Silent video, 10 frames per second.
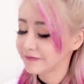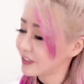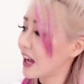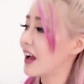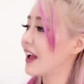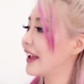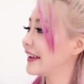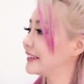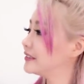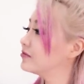
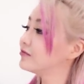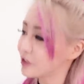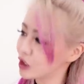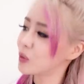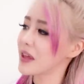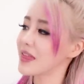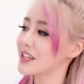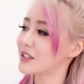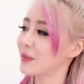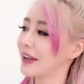Fine. You win
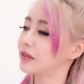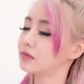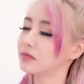this one.